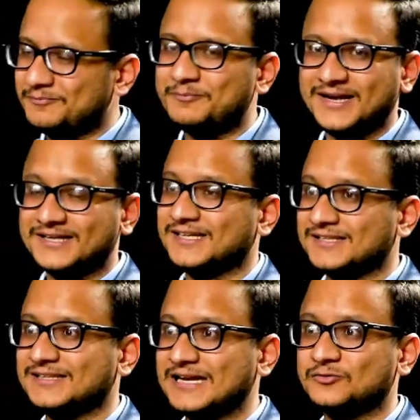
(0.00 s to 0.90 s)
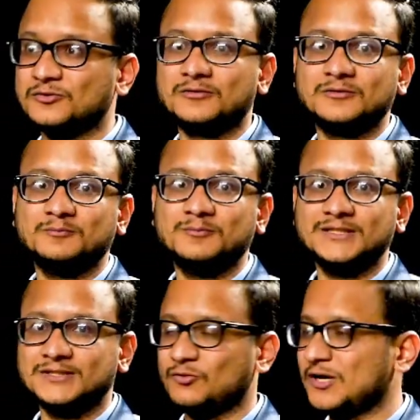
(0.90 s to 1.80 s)
bank, then that would
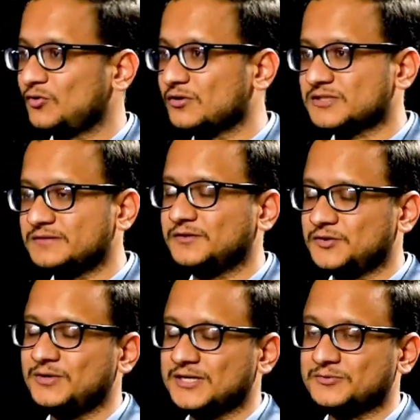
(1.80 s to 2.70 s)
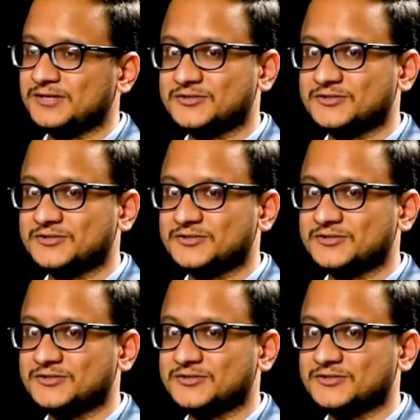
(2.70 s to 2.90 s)
be quite costly for you as well.